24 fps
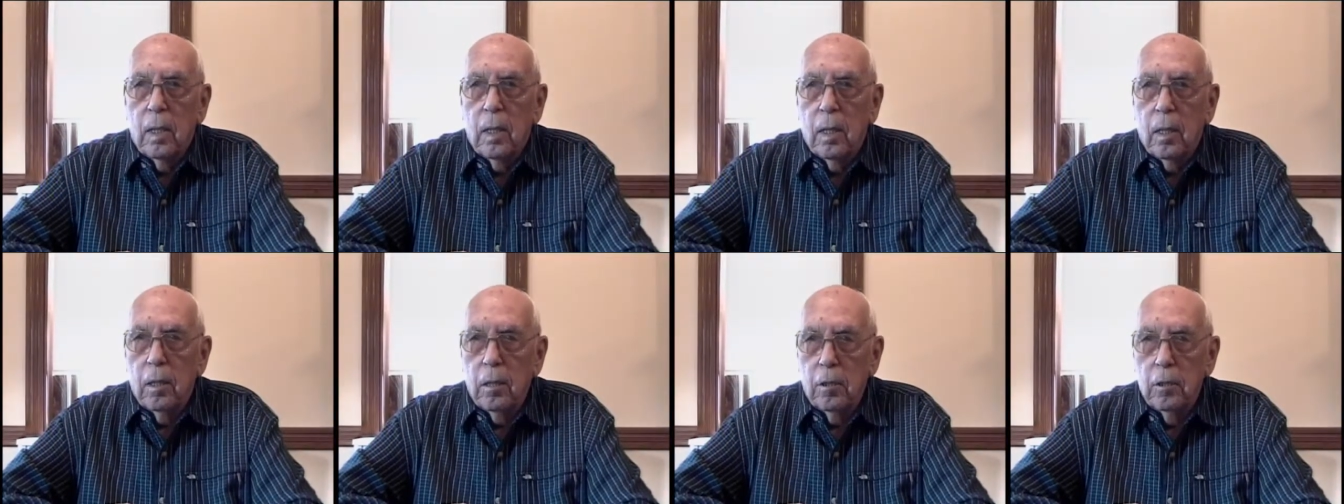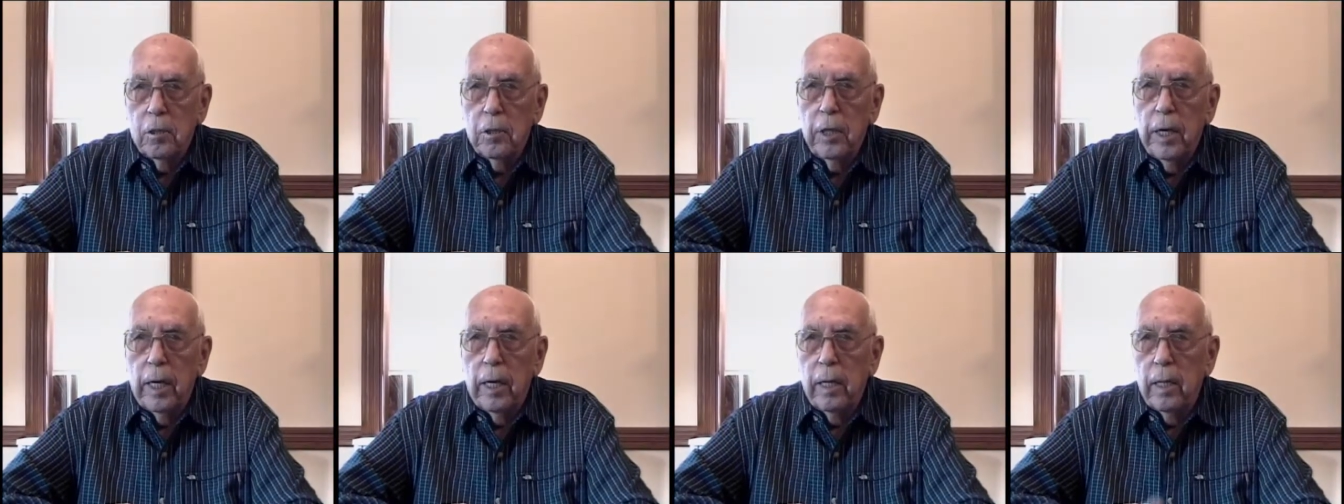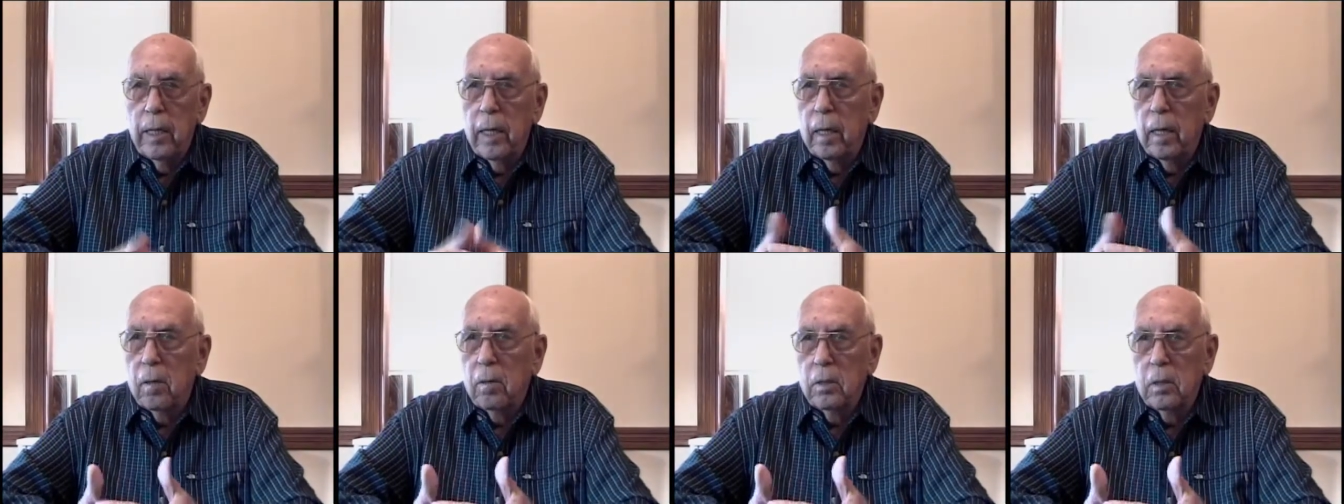Understand
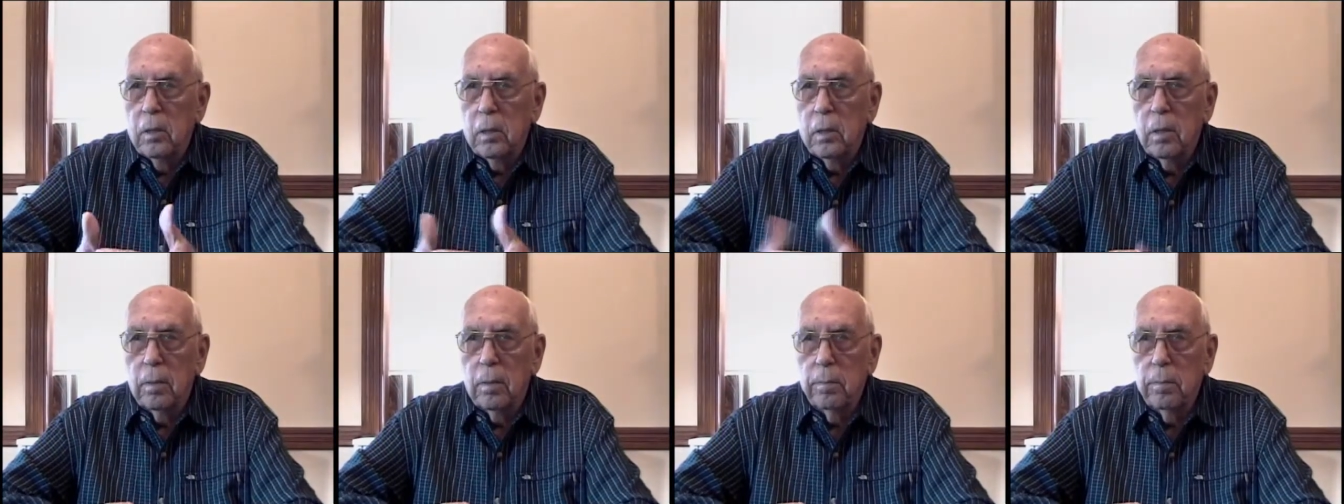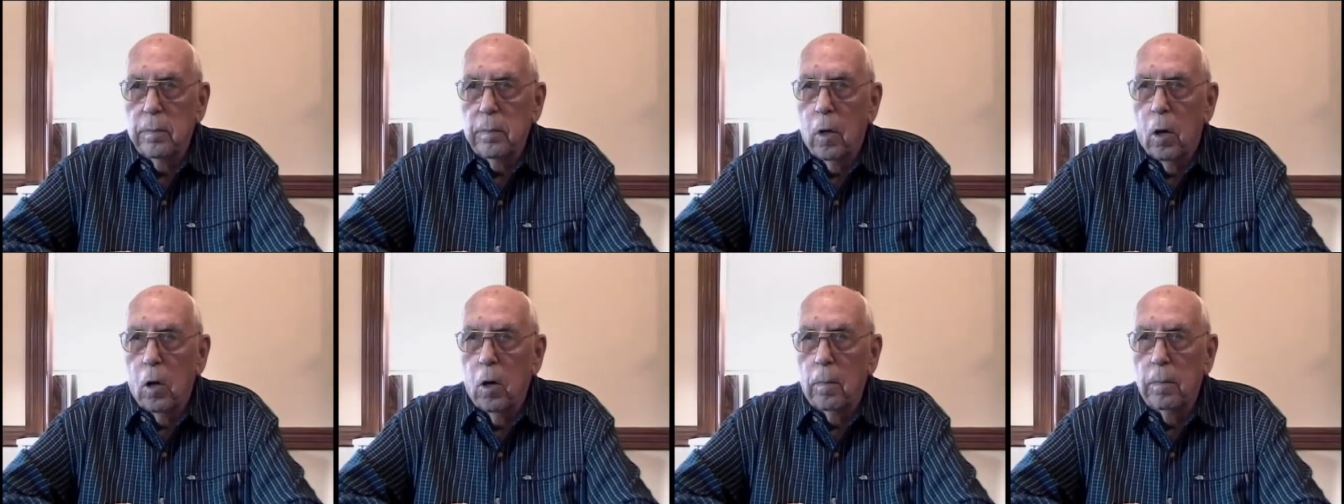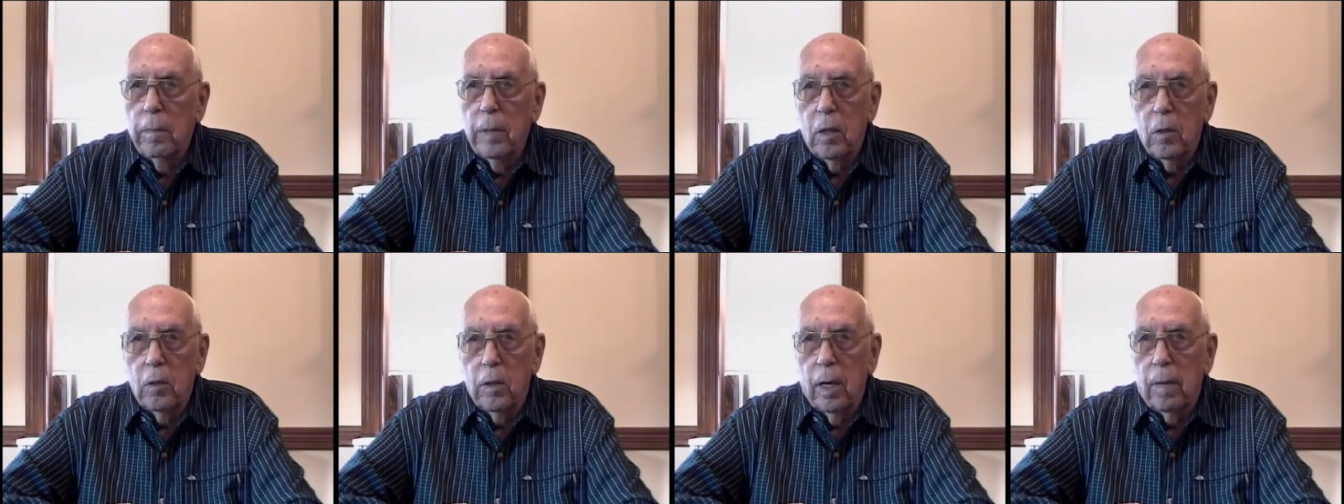now it's all
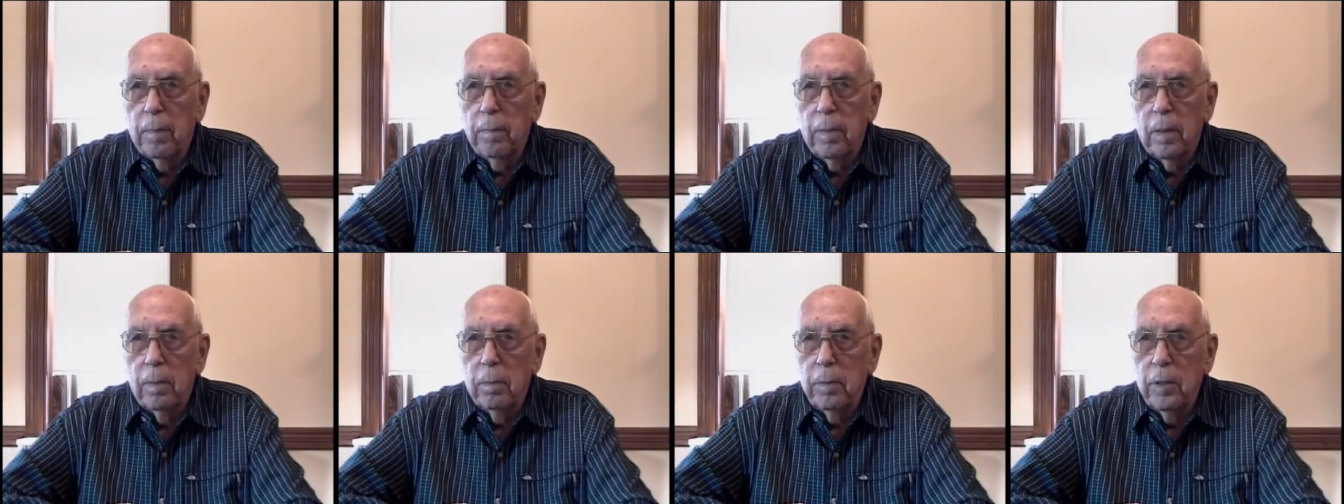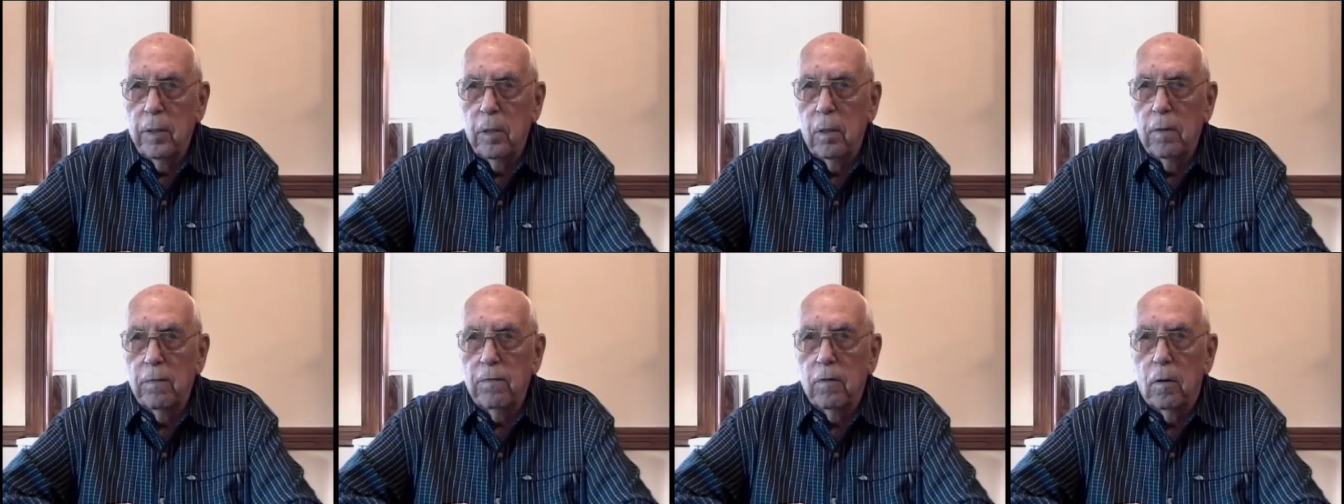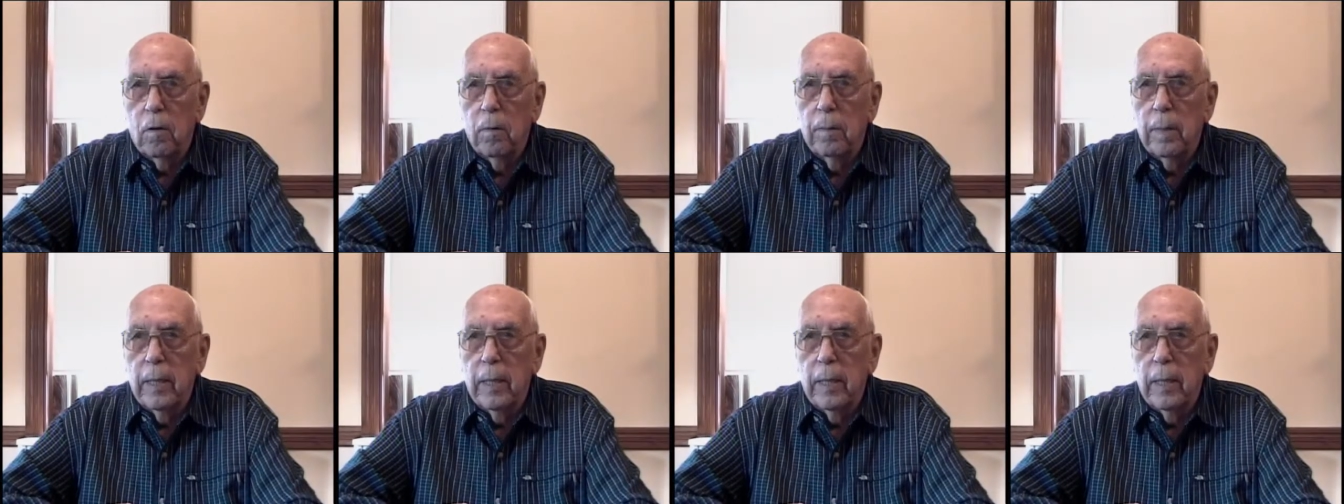built up and beautiful,